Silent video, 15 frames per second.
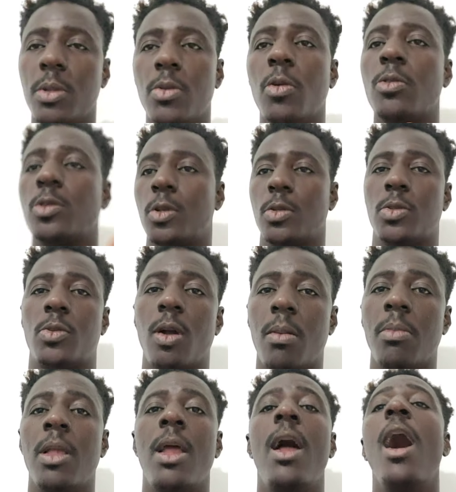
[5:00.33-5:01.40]
me don't
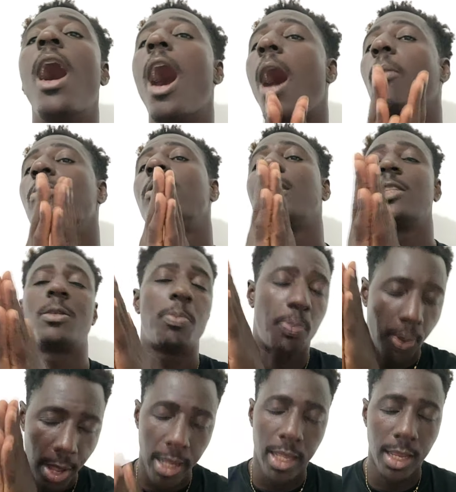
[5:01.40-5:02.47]
subscribe. I'm just
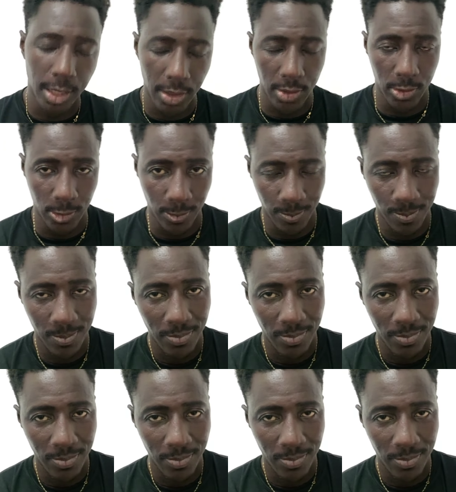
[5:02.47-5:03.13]
begging you,